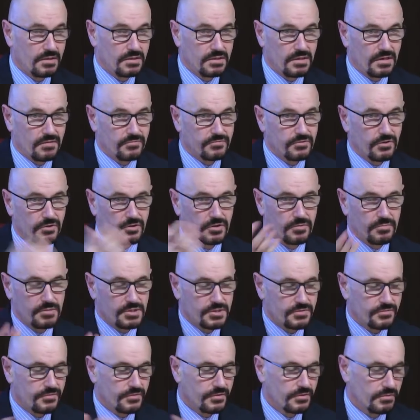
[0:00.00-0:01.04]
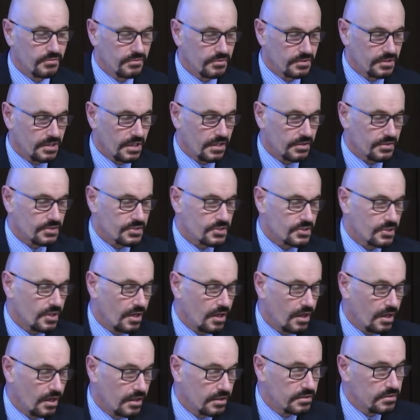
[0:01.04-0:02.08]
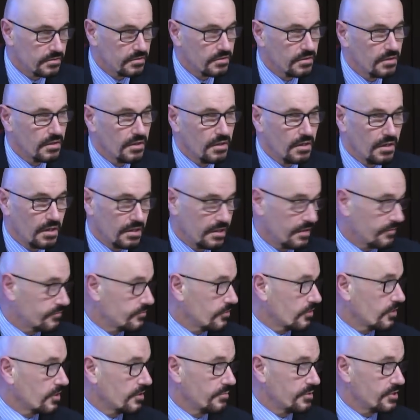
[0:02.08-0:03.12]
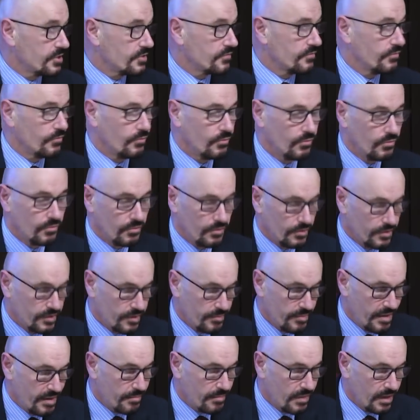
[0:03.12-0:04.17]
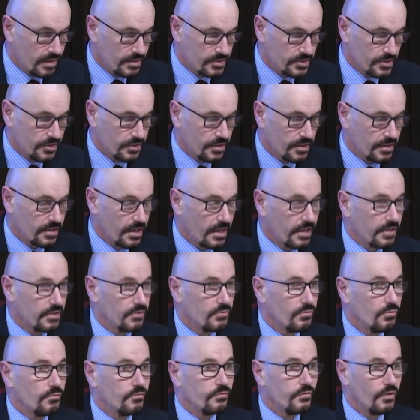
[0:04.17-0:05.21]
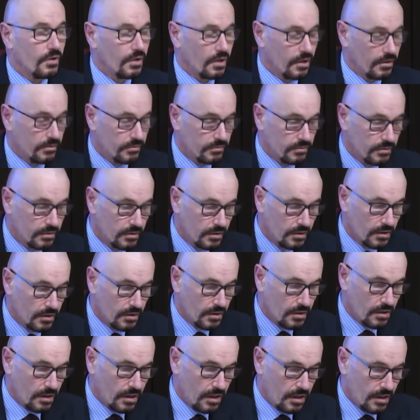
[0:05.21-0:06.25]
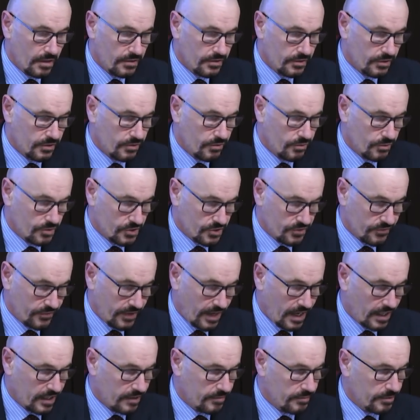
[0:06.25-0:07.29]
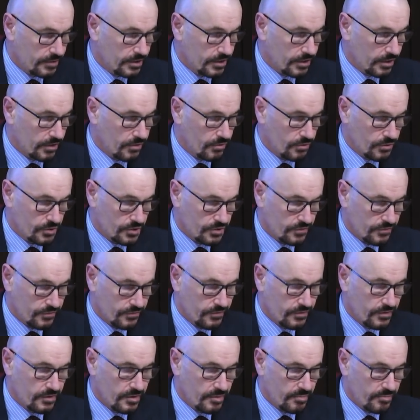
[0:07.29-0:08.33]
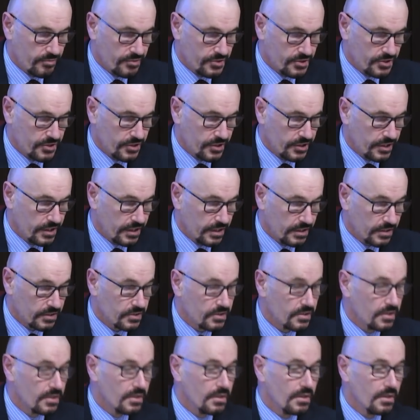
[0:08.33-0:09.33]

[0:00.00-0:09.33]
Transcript: Enough documents for the other side, enough documents for the member so that they can all follow the course of argument and the course of the proceedings.